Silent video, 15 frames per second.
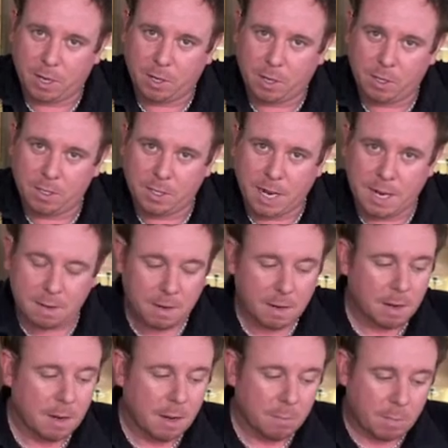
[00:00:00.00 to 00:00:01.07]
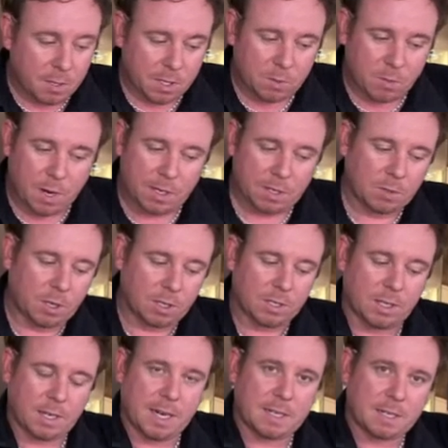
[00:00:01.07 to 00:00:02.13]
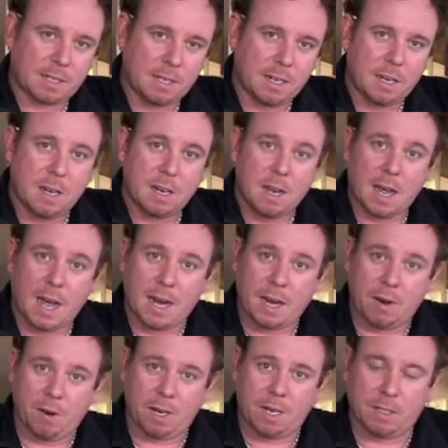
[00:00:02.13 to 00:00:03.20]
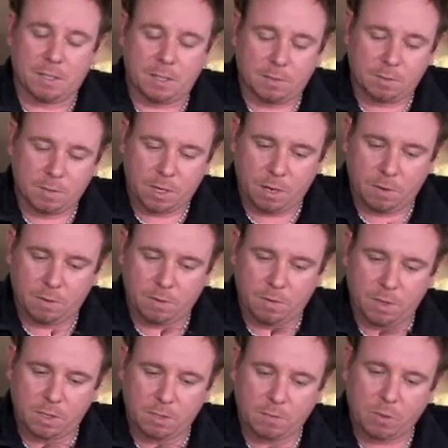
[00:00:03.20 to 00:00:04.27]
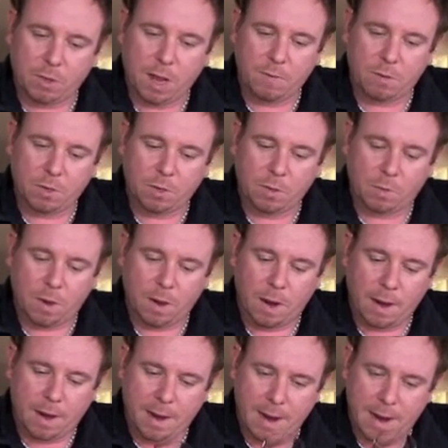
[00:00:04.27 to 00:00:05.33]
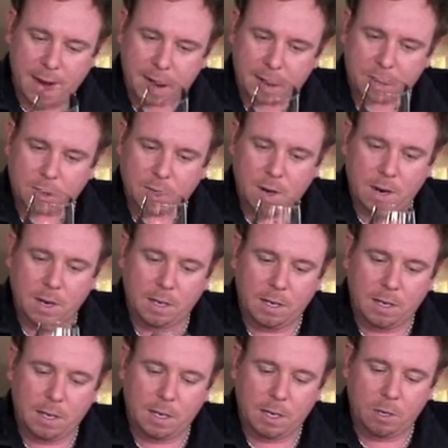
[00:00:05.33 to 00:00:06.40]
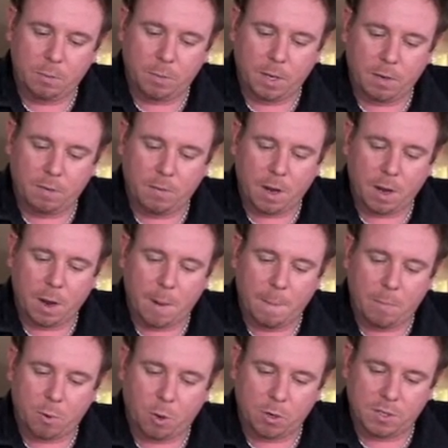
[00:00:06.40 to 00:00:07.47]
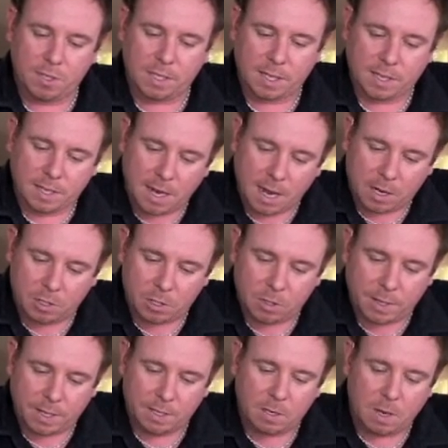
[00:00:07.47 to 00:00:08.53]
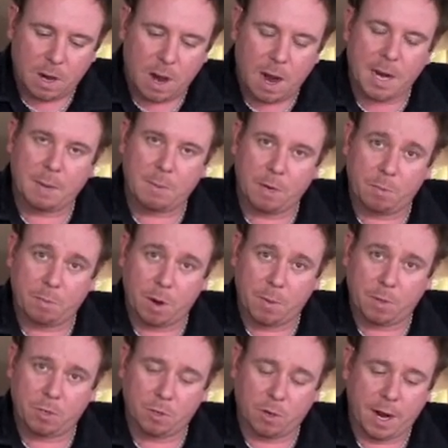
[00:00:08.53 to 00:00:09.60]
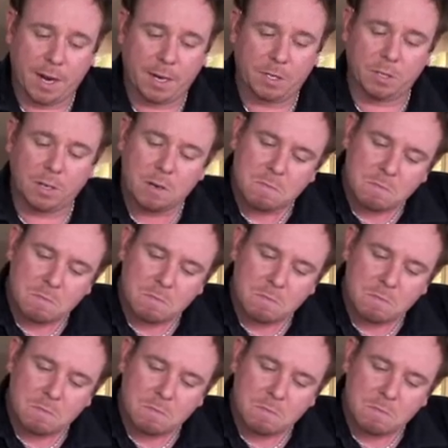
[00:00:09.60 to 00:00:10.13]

Brancott Estate. But this wine is across the desk, and here it is. So first of all, you have a look at the wine, and it's got a little bit of a bronzing colour, showing a tiny bit of premature age.